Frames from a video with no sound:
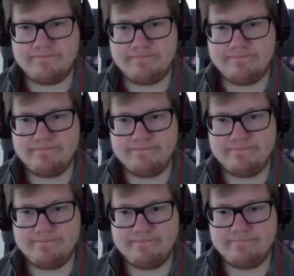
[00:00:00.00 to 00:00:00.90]
All
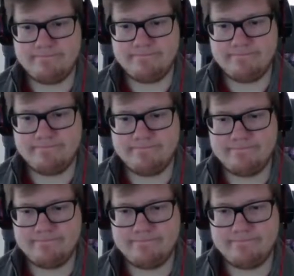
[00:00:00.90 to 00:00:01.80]
integrity
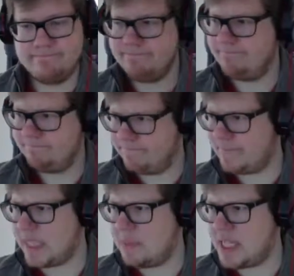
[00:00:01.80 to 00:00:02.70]
restored.
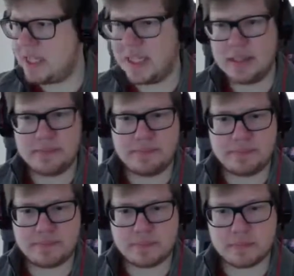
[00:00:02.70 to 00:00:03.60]
Damn it. Training
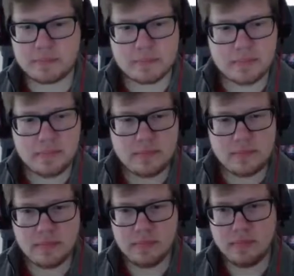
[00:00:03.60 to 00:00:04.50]
systems
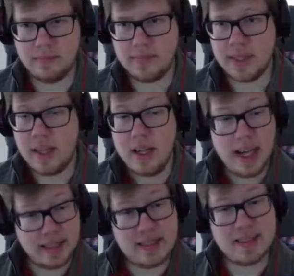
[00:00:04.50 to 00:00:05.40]
initiated.
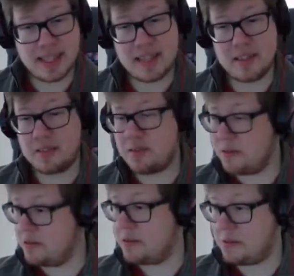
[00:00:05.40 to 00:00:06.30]
At least I'm getting
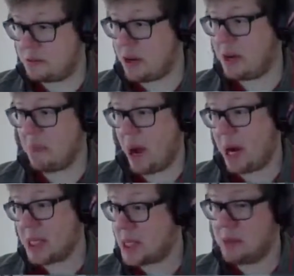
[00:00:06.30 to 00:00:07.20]
to, to train
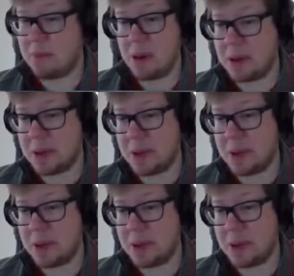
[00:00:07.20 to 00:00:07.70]
my ship on